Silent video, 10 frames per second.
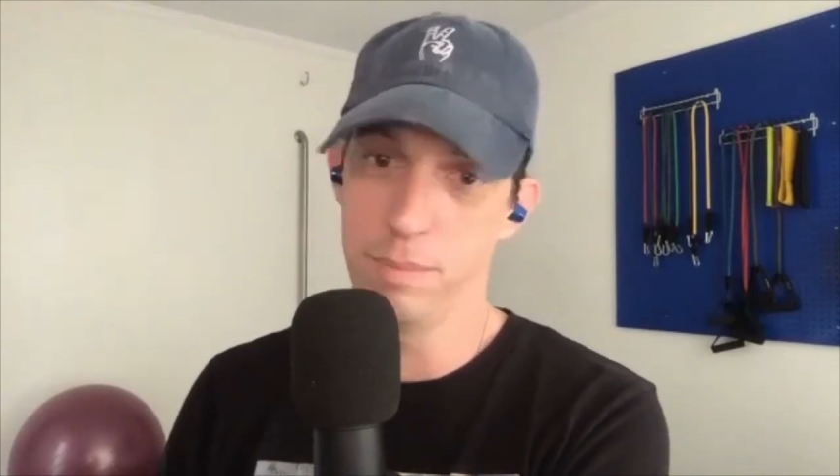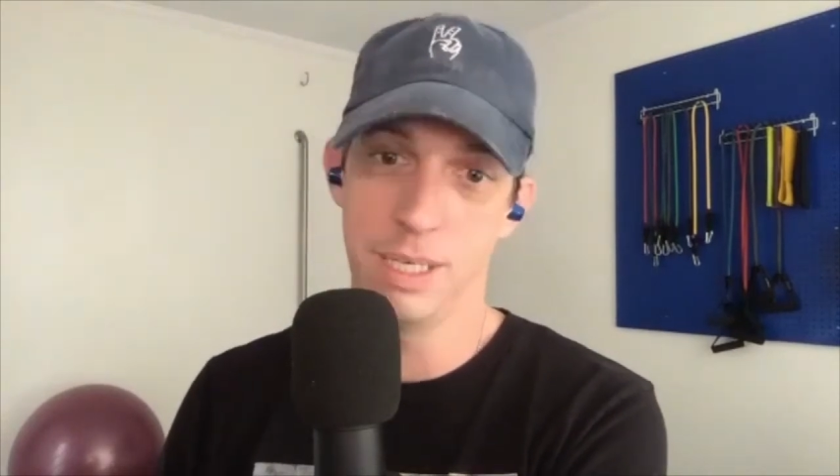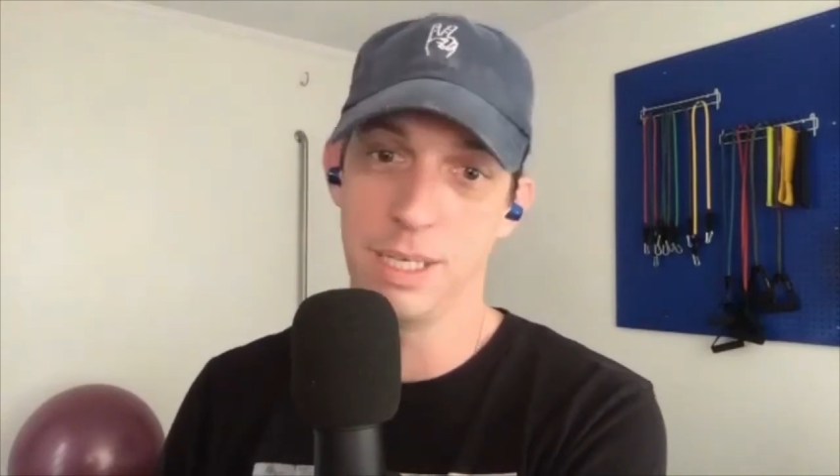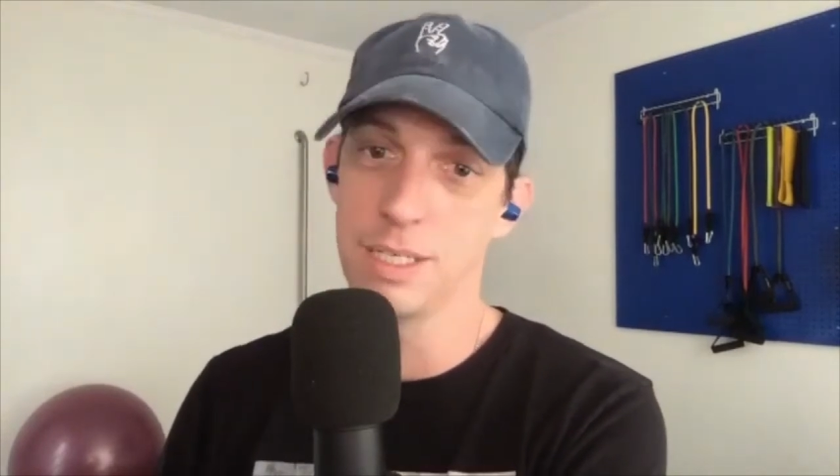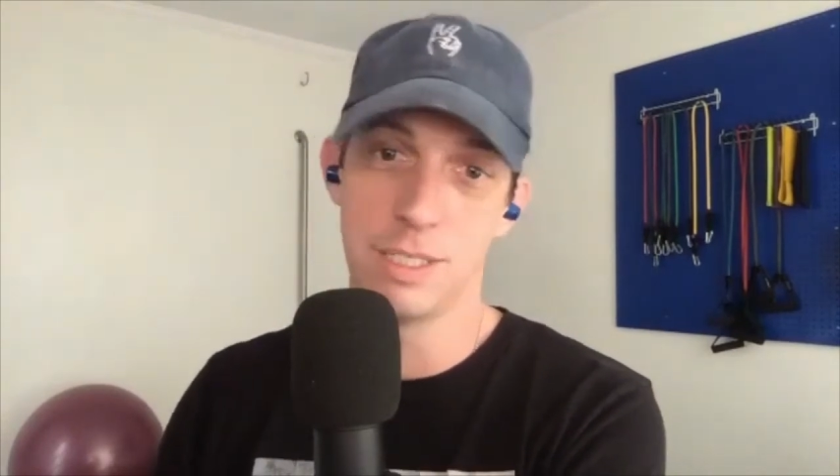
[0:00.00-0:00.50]

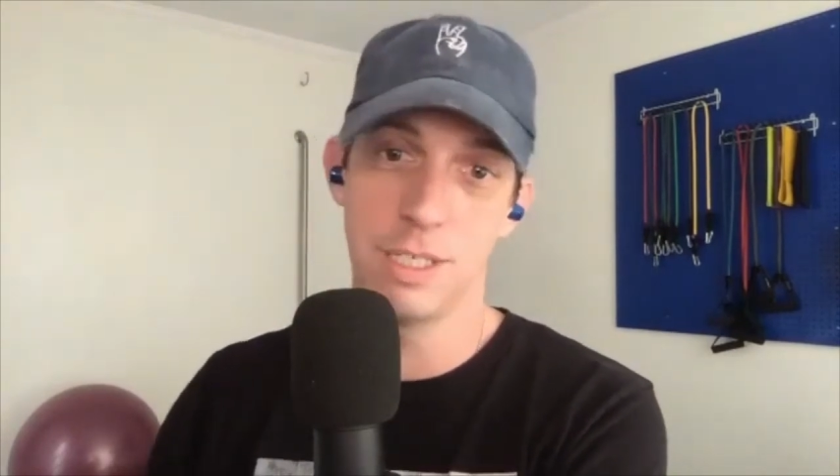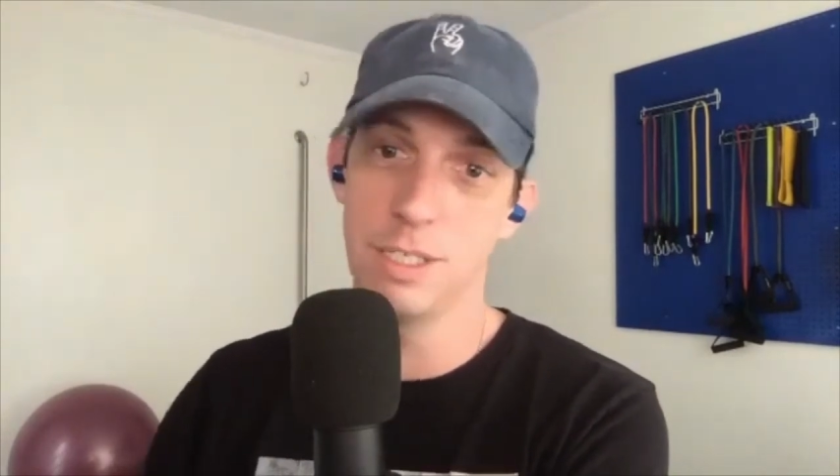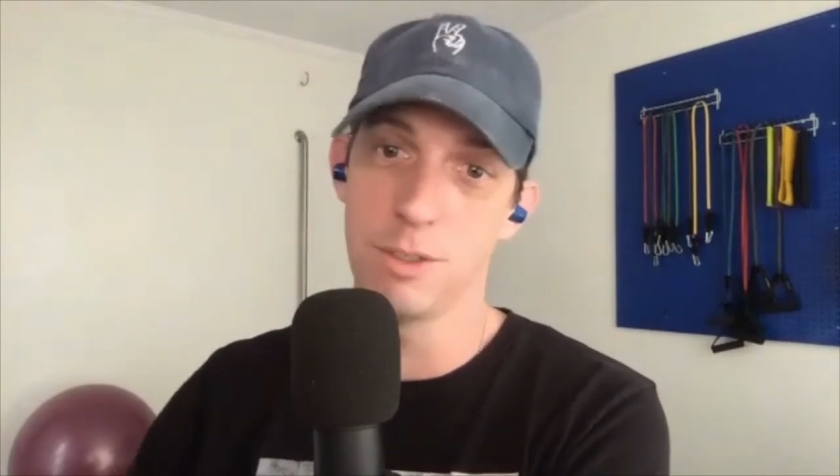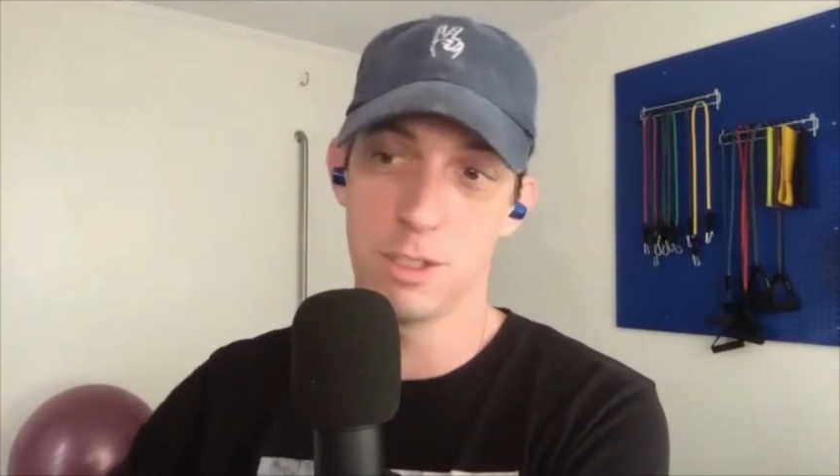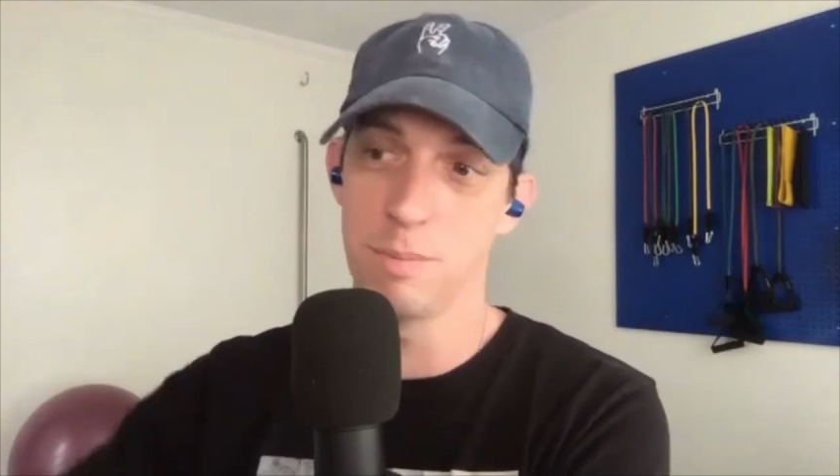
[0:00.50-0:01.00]
but it
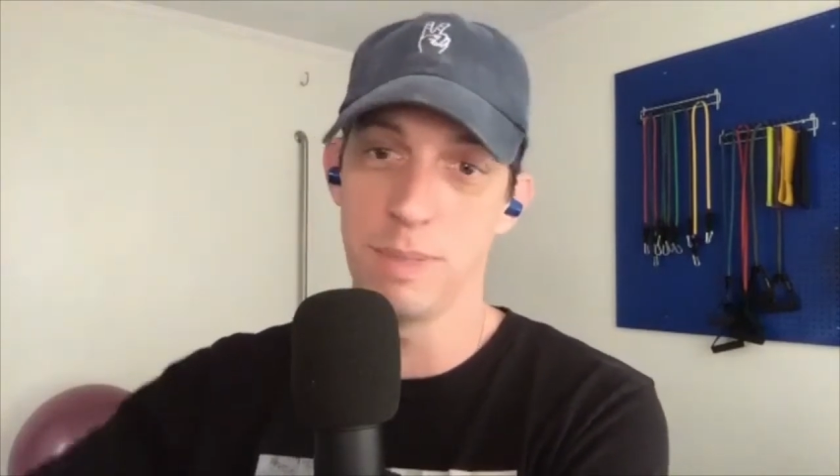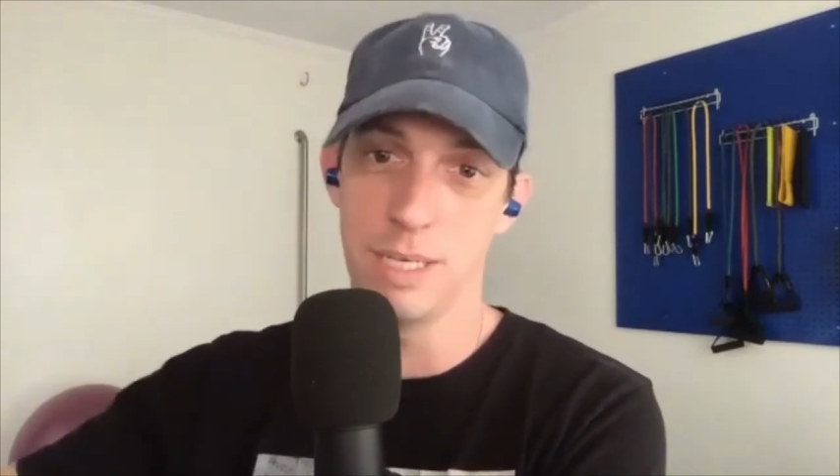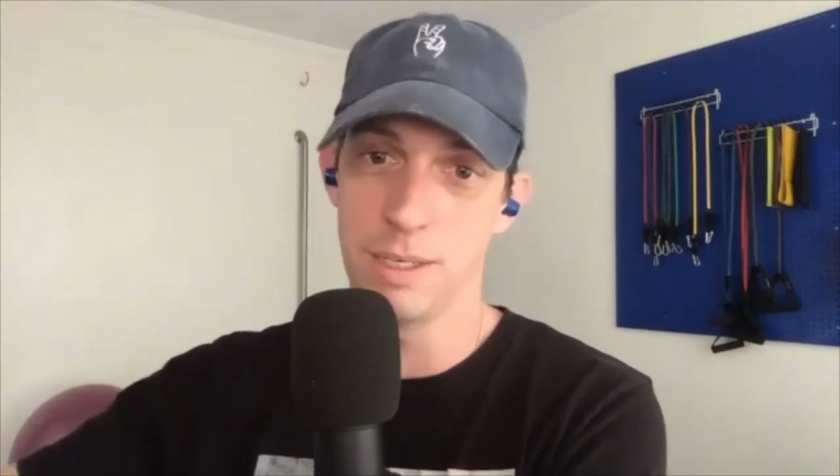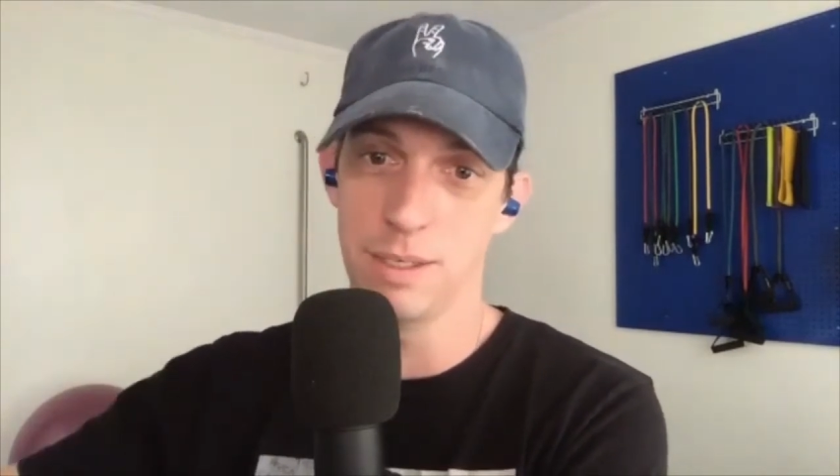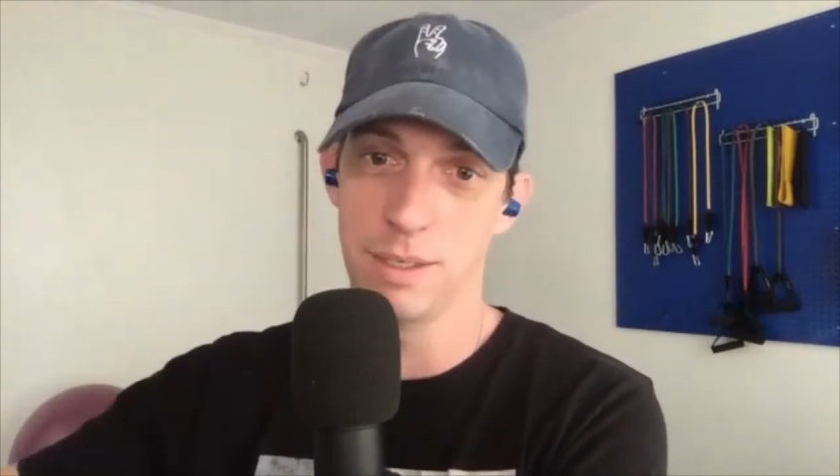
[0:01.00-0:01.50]
continues to
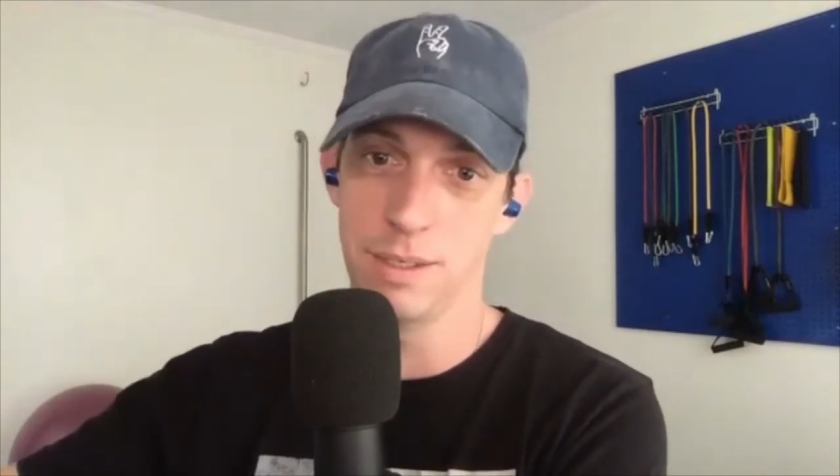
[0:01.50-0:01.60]
be